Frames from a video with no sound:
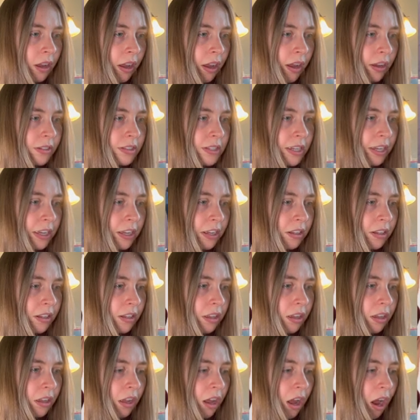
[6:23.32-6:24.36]
I'll take a,
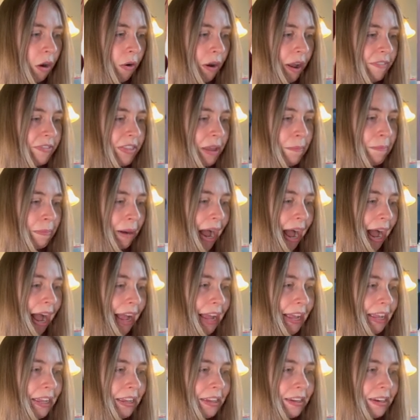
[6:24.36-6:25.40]
oh, I have to
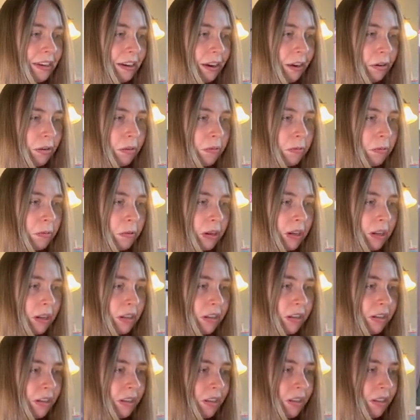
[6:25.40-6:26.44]
buy? No, what?
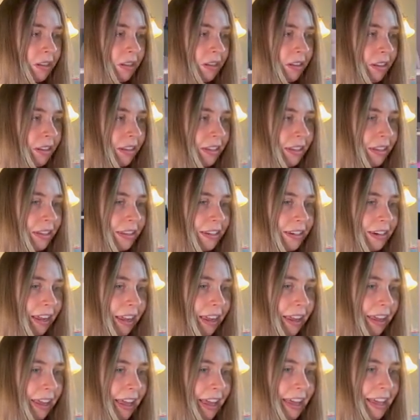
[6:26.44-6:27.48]

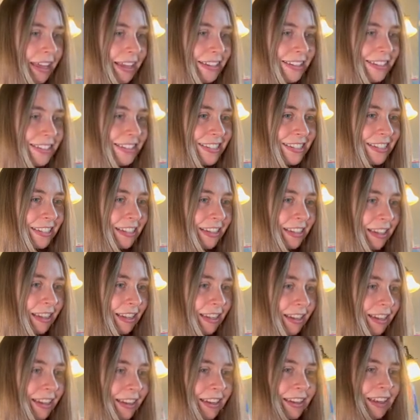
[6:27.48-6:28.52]
Dang it.
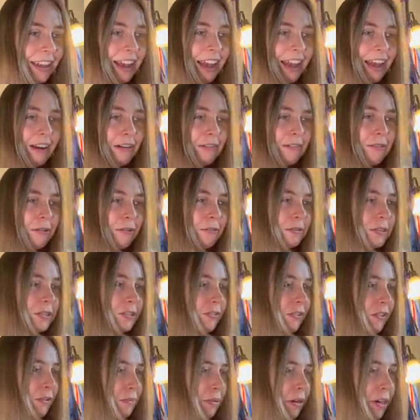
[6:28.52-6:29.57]
I don't know what's
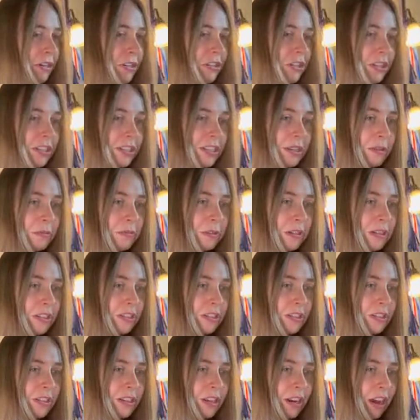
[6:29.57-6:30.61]
for purchase and
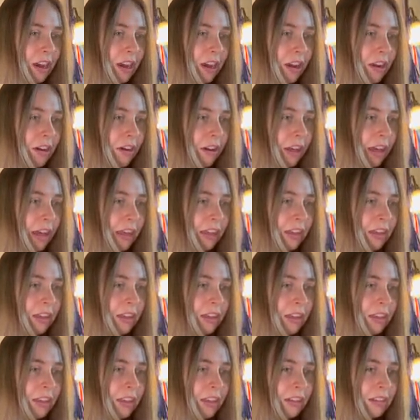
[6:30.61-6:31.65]
what's not. Okay,
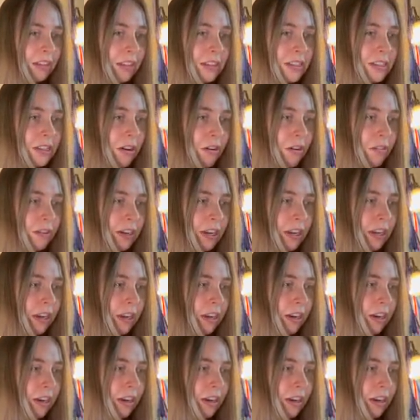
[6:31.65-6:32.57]
let's go over here.